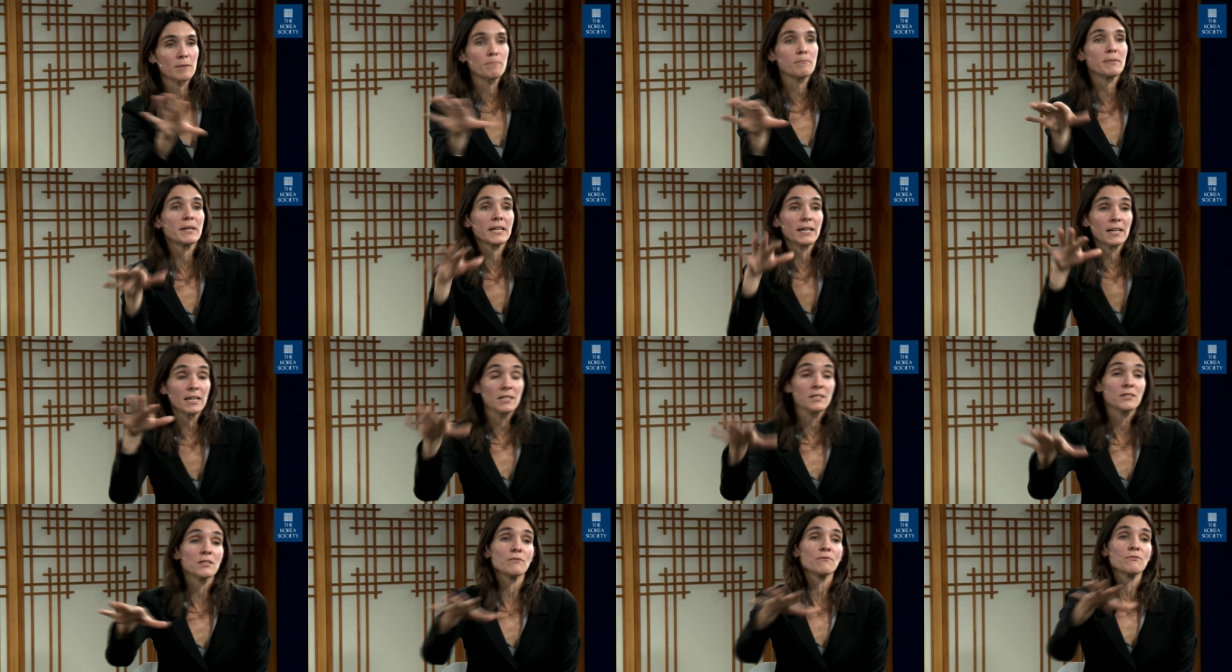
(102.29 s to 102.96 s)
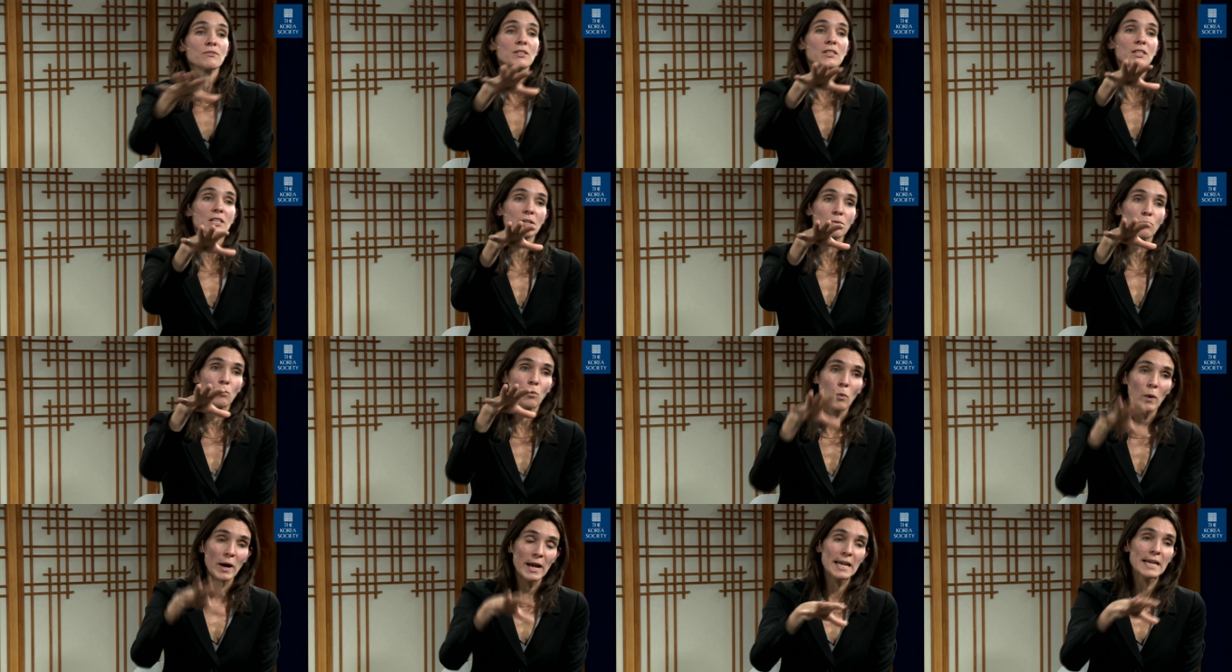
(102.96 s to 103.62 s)
because of the
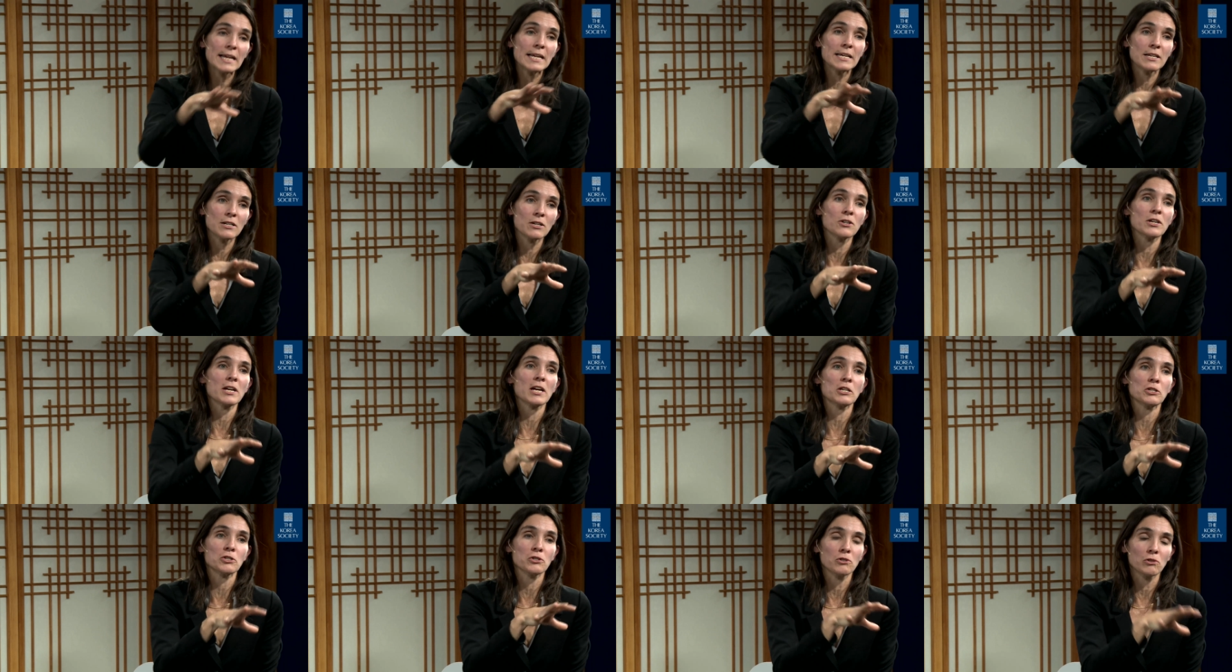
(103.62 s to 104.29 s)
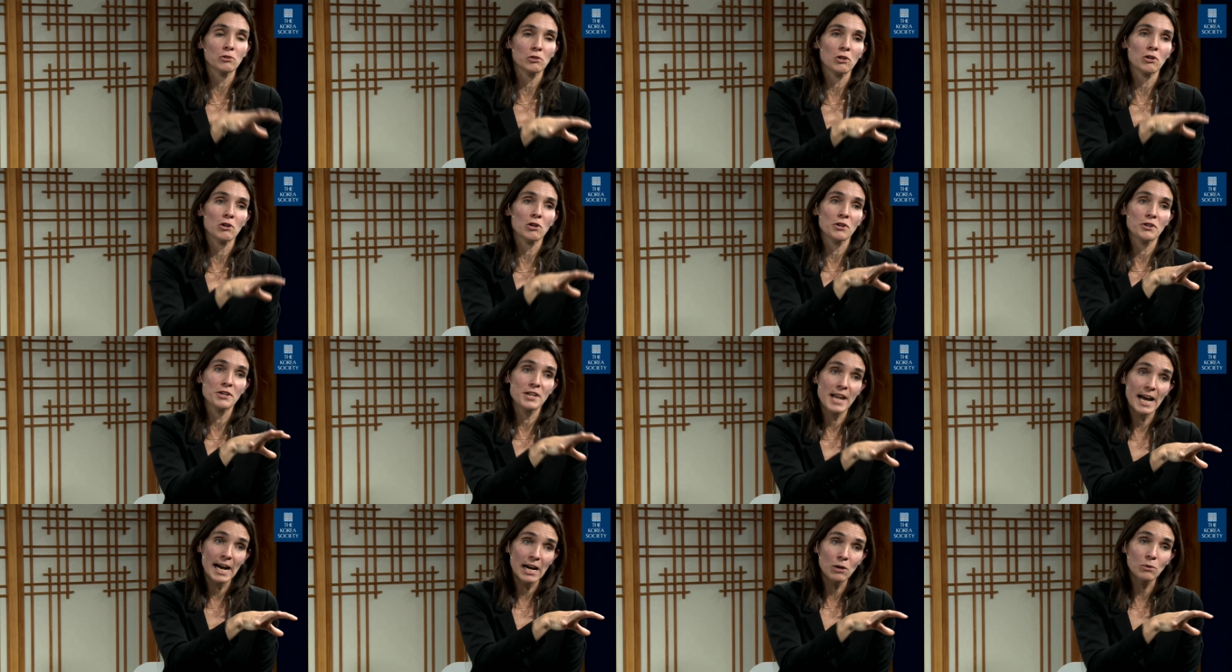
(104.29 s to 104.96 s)
way international law
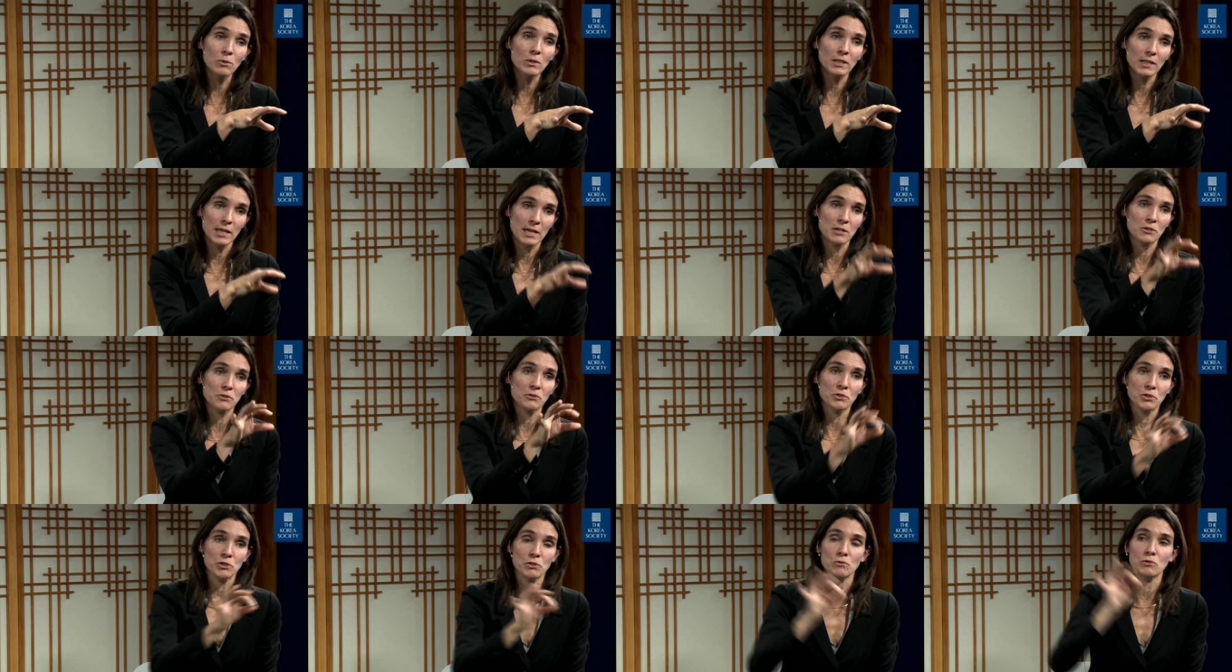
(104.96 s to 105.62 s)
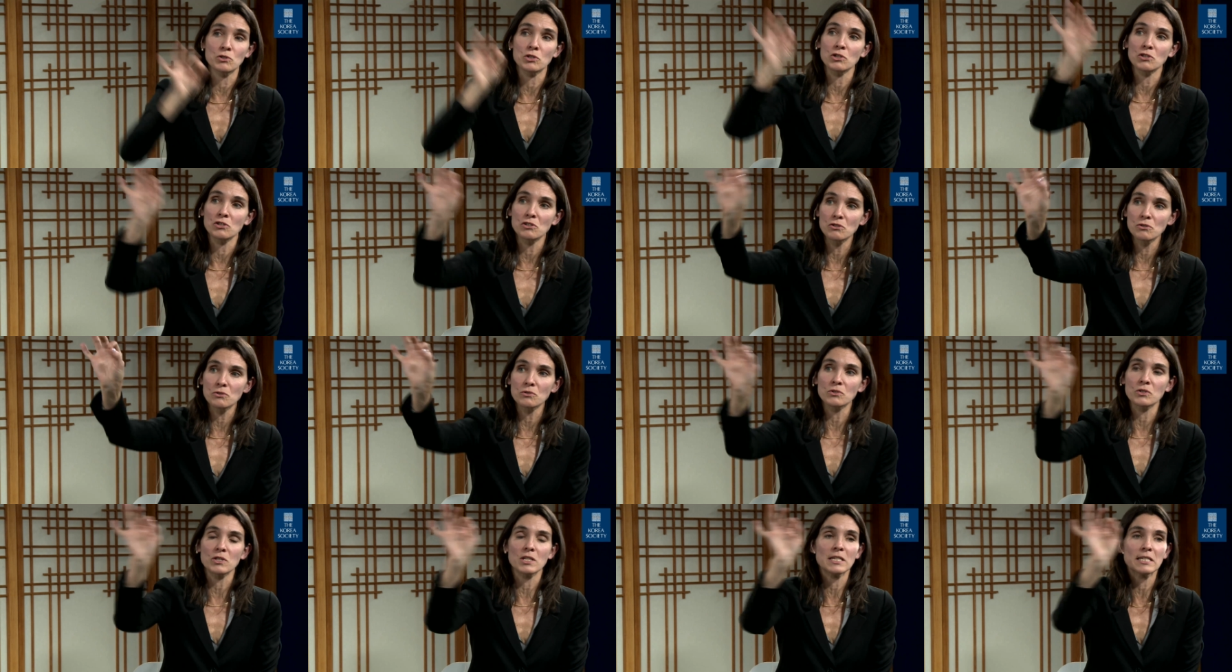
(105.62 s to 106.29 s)
now allows you to
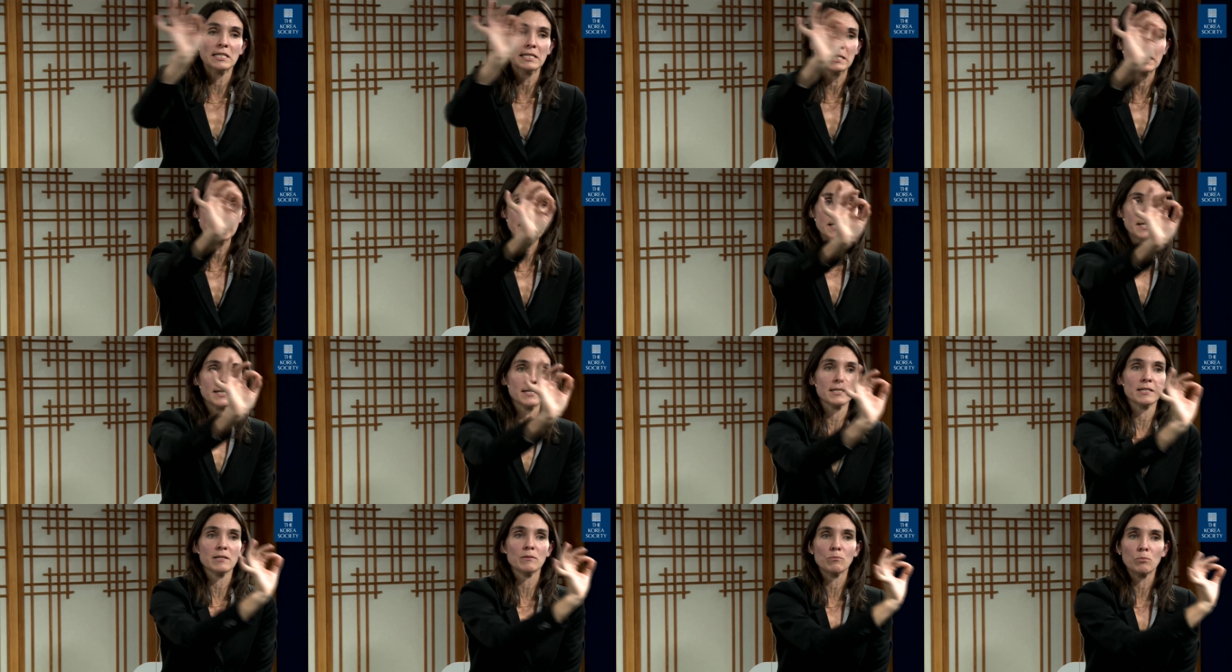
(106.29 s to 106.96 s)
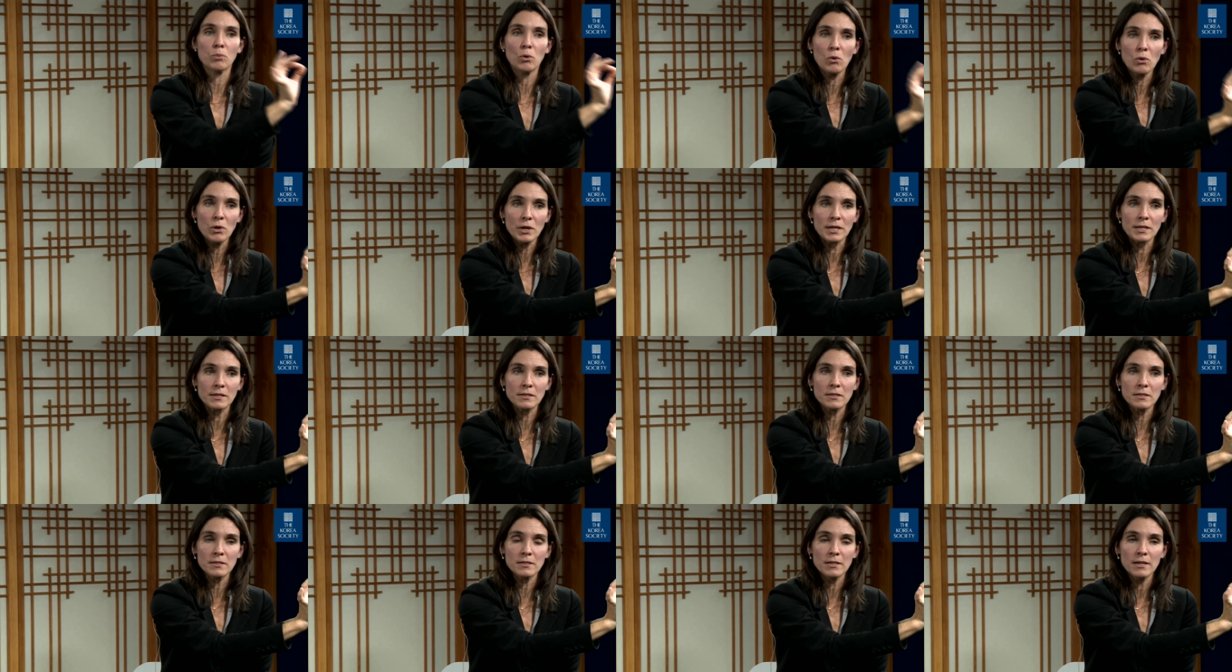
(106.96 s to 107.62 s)
use these distant
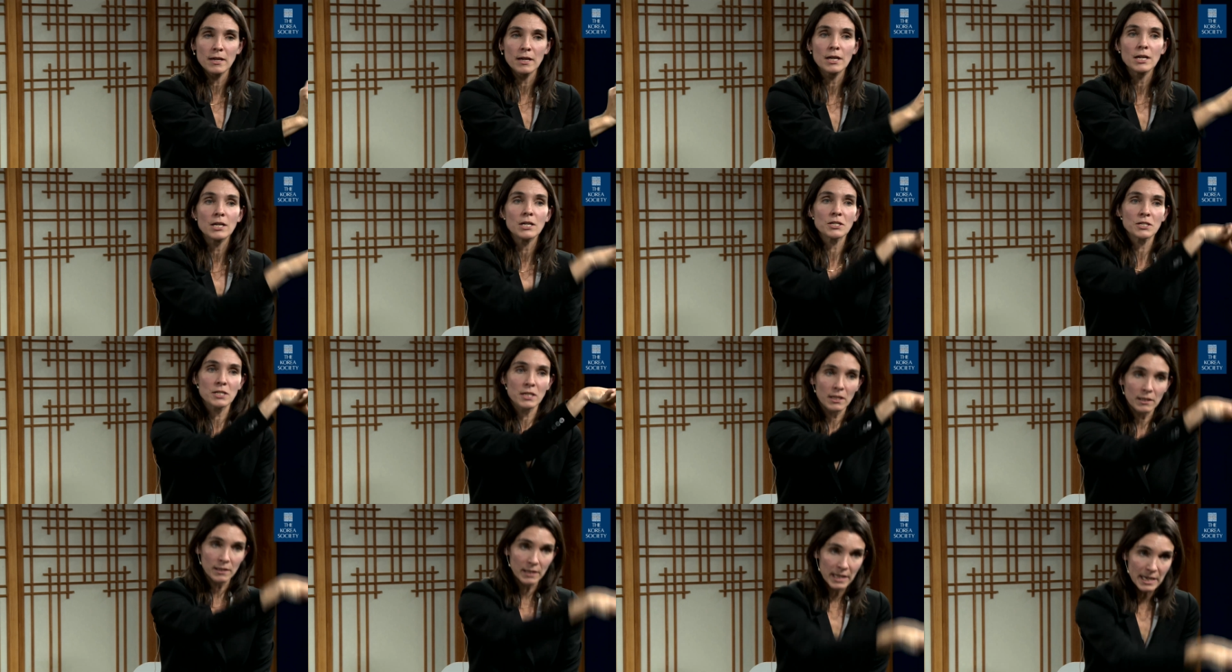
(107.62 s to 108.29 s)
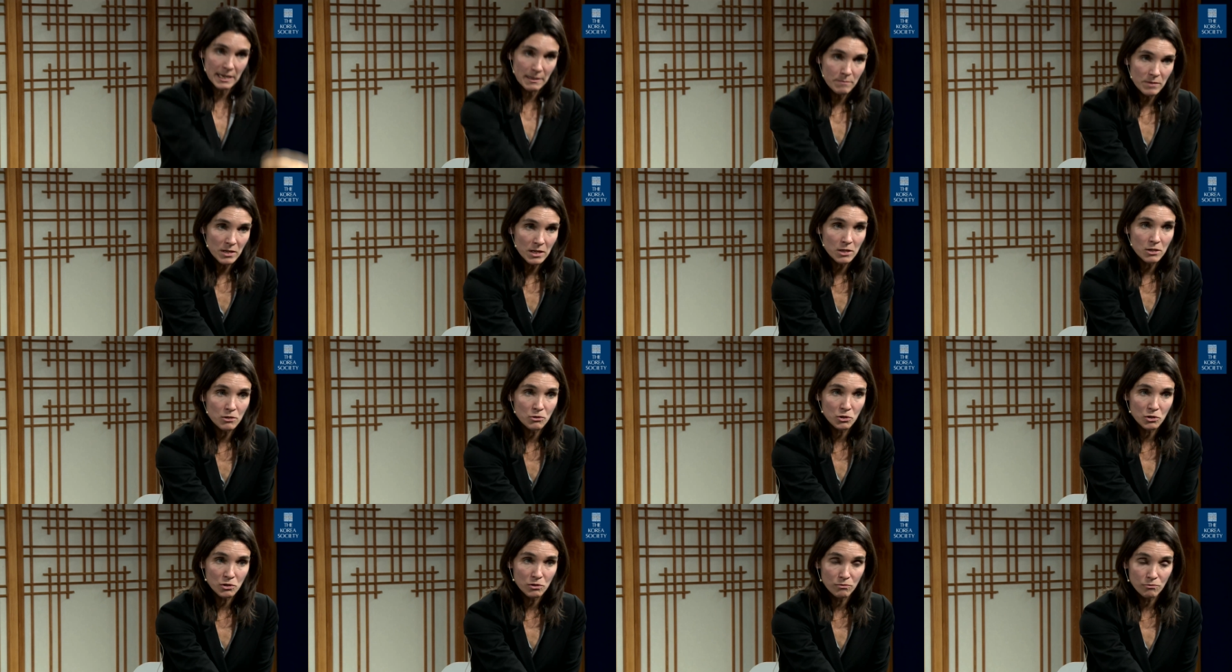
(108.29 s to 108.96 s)
points to claim the
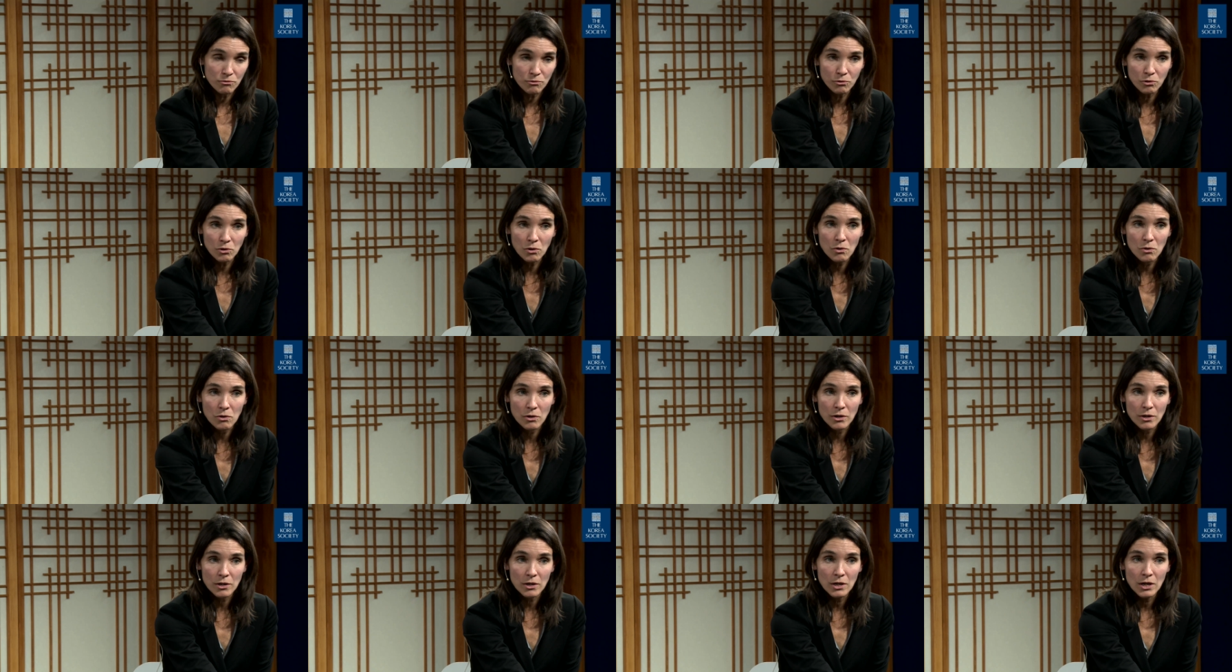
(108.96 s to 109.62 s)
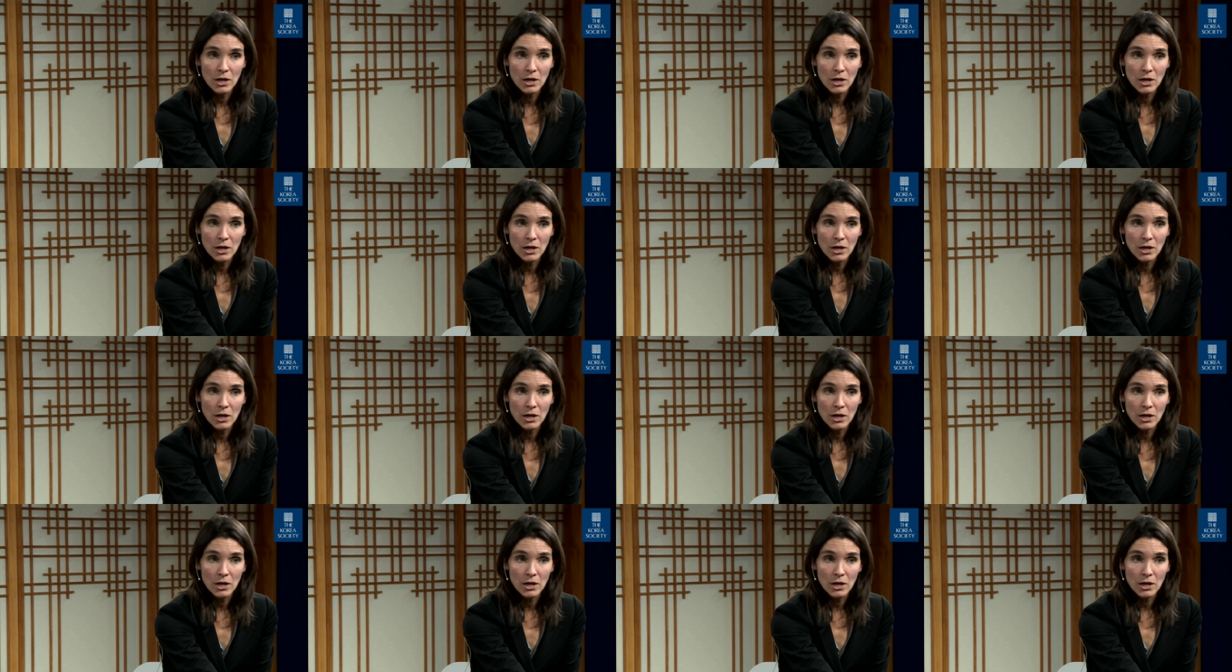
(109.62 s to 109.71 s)
ocean floor.